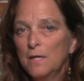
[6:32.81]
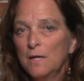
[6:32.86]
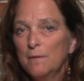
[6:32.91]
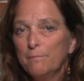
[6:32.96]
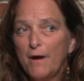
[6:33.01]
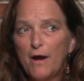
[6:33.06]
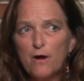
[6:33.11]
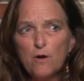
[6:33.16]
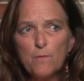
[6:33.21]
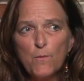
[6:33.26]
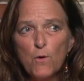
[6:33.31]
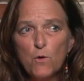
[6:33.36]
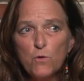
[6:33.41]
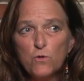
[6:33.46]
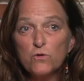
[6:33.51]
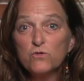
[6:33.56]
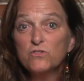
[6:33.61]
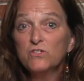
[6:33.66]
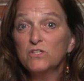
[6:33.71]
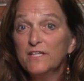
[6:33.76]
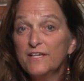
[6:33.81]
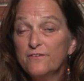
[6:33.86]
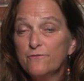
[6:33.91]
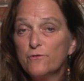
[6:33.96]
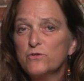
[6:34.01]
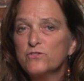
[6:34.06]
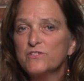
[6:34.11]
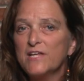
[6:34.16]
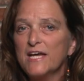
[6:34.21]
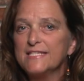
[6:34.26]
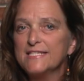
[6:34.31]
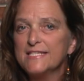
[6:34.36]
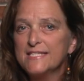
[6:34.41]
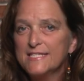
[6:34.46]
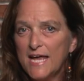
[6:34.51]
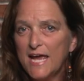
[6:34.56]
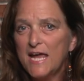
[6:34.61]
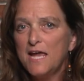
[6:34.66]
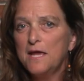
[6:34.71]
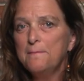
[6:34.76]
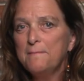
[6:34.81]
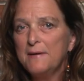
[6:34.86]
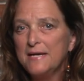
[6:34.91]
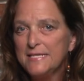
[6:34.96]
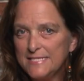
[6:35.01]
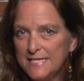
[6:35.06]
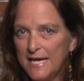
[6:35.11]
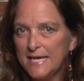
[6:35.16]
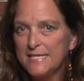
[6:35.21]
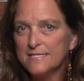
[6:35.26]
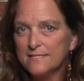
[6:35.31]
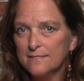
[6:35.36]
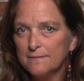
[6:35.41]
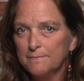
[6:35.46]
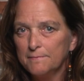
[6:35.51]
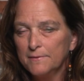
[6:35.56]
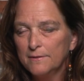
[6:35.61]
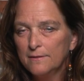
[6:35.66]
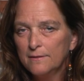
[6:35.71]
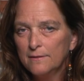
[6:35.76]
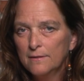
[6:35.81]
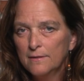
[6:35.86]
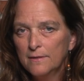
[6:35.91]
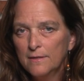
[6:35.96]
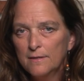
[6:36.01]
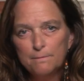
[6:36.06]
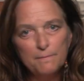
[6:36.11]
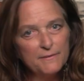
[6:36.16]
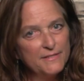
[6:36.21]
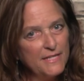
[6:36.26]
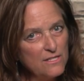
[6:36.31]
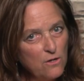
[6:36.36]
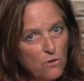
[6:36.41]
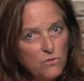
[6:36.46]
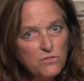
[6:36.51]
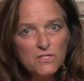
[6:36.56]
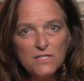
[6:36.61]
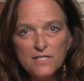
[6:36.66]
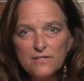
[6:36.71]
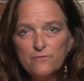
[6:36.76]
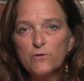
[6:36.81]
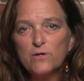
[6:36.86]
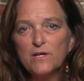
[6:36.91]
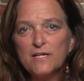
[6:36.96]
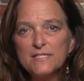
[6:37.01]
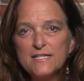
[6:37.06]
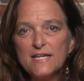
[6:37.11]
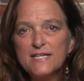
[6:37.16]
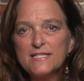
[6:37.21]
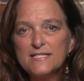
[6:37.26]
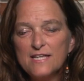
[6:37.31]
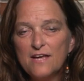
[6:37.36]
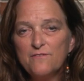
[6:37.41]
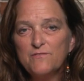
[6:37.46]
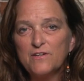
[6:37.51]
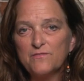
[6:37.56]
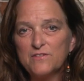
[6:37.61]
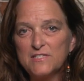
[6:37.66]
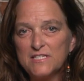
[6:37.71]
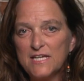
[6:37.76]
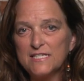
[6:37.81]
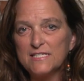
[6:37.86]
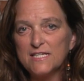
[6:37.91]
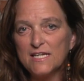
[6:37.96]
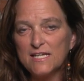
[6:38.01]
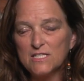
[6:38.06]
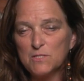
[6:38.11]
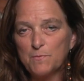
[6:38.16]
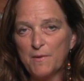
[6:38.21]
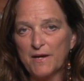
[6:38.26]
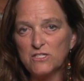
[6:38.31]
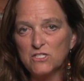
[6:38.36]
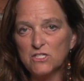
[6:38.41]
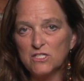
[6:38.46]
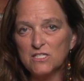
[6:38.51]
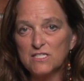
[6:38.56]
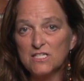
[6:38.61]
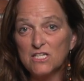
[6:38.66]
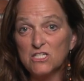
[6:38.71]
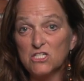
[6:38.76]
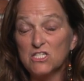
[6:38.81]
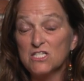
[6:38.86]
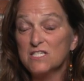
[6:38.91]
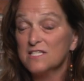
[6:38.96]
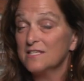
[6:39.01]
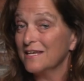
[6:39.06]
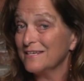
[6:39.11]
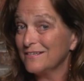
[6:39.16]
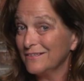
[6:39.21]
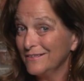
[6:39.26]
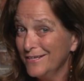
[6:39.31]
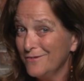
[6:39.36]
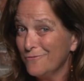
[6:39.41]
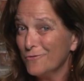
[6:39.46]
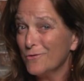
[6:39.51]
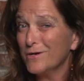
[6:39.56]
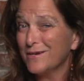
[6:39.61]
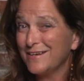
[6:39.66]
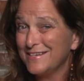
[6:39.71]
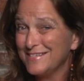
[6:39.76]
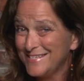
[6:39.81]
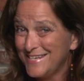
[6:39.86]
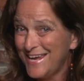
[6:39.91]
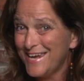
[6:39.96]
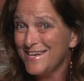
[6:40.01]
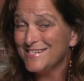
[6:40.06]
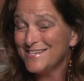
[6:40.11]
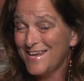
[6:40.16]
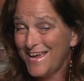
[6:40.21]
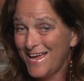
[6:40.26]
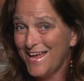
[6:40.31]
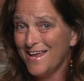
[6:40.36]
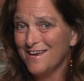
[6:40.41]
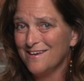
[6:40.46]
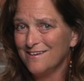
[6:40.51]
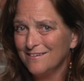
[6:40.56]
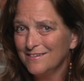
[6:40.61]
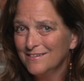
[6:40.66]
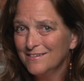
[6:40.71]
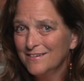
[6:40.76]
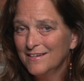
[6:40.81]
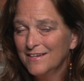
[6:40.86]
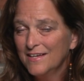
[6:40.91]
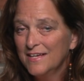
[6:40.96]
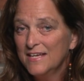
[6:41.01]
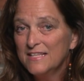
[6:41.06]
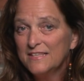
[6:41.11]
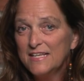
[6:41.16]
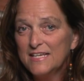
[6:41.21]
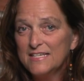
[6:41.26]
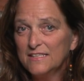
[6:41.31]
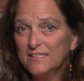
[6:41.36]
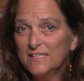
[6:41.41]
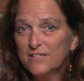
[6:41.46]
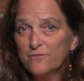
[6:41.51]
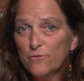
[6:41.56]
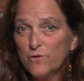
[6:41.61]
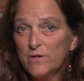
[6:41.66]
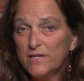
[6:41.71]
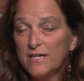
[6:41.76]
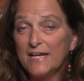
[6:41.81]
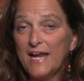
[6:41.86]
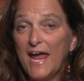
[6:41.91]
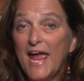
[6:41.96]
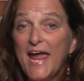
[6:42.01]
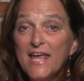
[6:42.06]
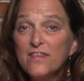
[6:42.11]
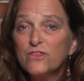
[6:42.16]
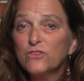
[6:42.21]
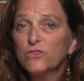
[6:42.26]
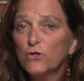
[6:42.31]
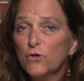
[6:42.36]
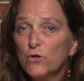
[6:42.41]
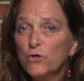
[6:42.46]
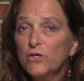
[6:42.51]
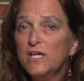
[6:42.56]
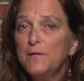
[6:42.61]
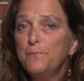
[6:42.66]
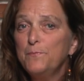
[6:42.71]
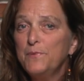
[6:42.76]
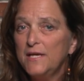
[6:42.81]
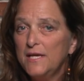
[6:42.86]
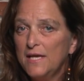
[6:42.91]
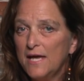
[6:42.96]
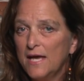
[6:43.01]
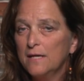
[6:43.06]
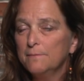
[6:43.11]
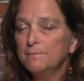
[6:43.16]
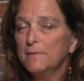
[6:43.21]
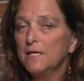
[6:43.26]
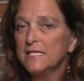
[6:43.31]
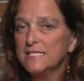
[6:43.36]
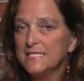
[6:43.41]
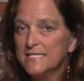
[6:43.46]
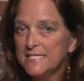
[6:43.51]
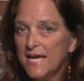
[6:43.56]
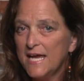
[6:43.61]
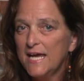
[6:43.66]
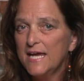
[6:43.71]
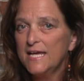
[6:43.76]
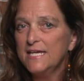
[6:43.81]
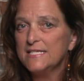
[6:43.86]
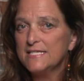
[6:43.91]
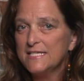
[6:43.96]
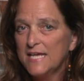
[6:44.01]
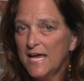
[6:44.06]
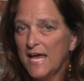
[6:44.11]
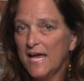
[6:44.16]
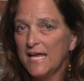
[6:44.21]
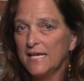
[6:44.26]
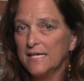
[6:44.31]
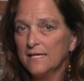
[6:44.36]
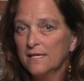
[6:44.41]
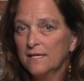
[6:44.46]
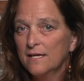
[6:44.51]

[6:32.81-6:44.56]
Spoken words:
Buyer broker delivers that same addendum, but they don't deliver it on day 7 of a 10-day inspection contingency. They deliver it on day 10. They deliver it at 8:30 p.m. on day 10,